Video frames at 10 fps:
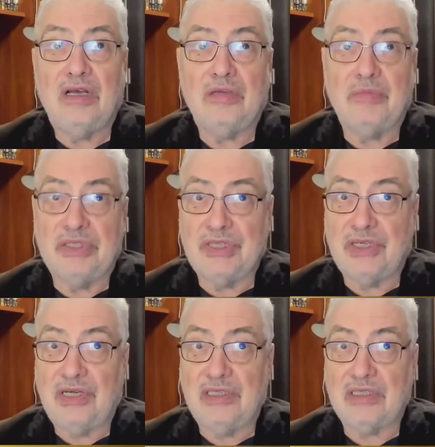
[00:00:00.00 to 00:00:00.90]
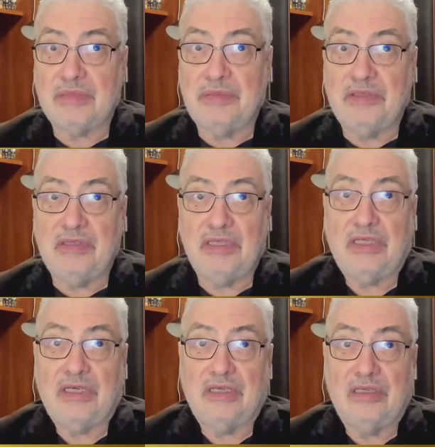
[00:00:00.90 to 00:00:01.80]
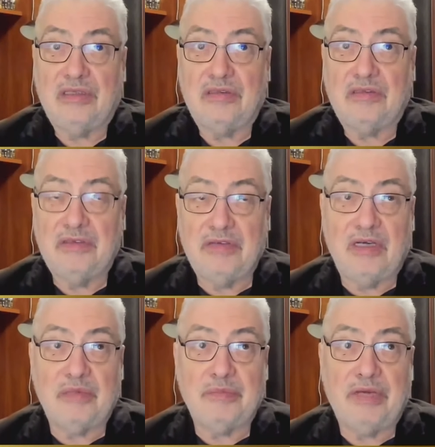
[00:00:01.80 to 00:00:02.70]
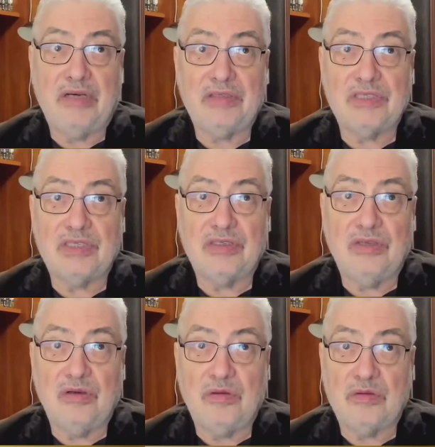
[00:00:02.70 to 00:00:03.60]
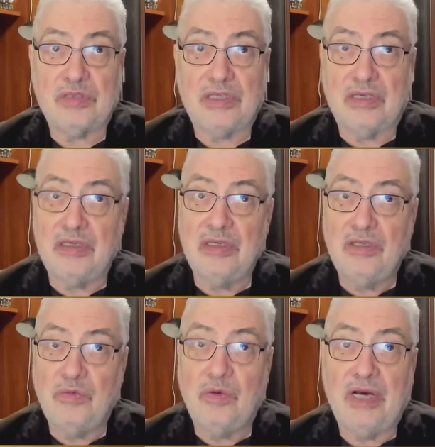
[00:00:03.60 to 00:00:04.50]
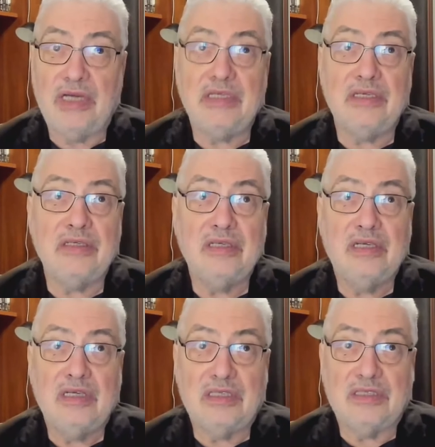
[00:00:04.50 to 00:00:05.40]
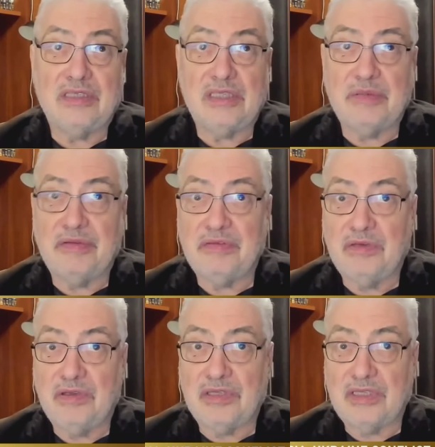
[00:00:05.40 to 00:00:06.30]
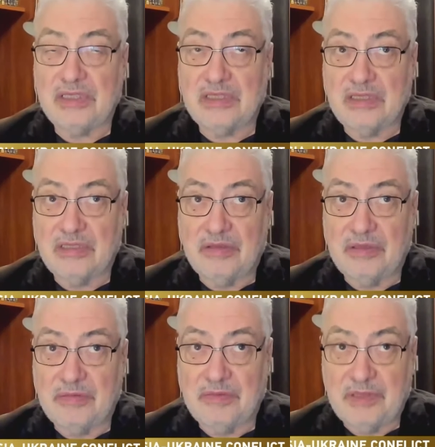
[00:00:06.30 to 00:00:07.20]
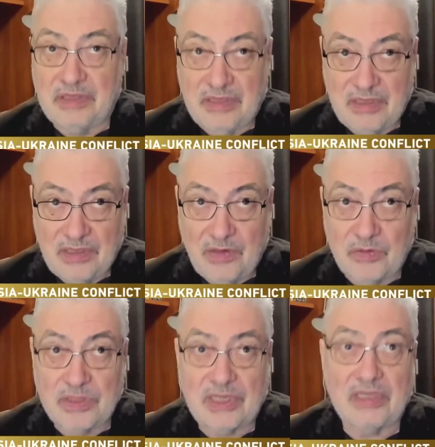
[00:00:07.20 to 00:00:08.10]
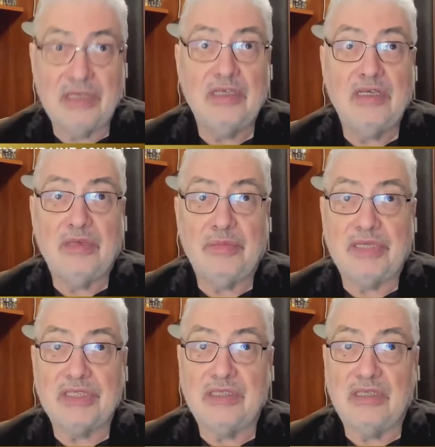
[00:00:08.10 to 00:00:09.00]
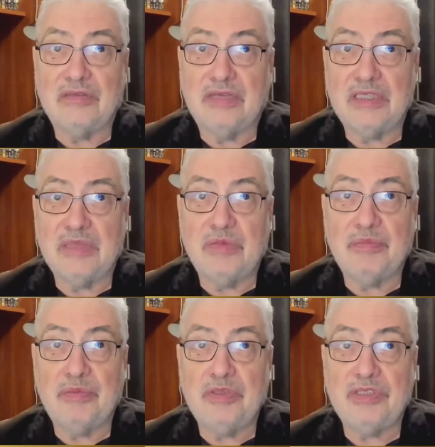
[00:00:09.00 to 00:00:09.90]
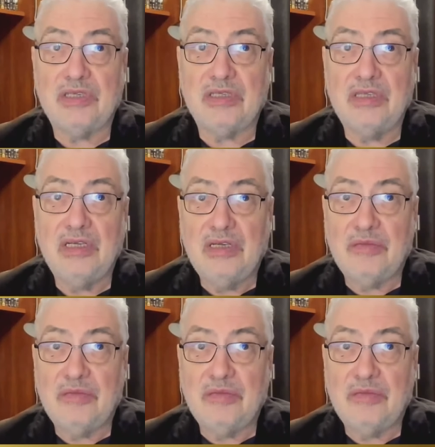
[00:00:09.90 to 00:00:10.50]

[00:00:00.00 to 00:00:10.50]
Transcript: But China's political foreign policy goals are wider. Just before this hosting President Vladimir Putin,